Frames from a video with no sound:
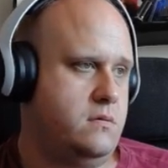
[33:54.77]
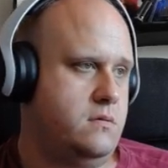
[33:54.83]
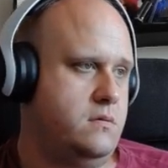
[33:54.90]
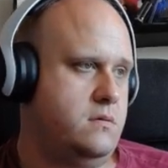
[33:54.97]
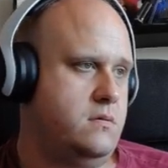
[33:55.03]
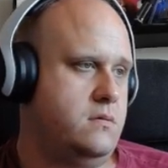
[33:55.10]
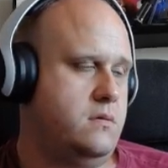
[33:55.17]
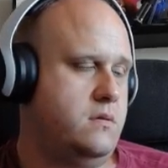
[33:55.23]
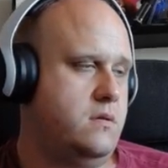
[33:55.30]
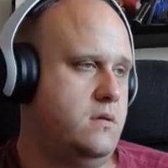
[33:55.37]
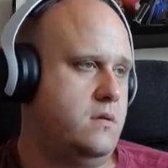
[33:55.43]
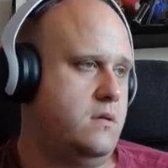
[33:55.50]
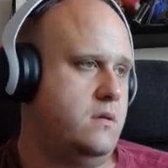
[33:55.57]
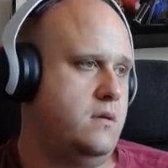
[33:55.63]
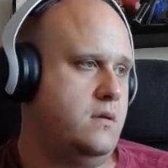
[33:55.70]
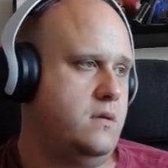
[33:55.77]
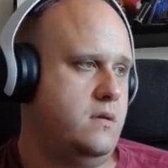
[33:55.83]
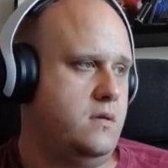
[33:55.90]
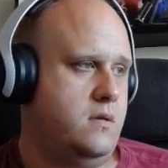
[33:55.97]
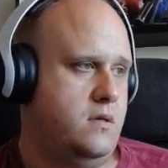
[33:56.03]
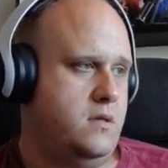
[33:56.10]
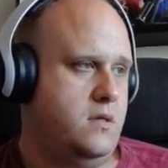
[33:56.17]

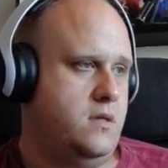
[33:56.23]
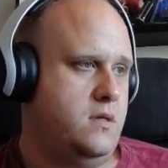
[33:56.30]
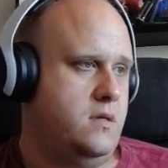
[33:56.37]
[no speech]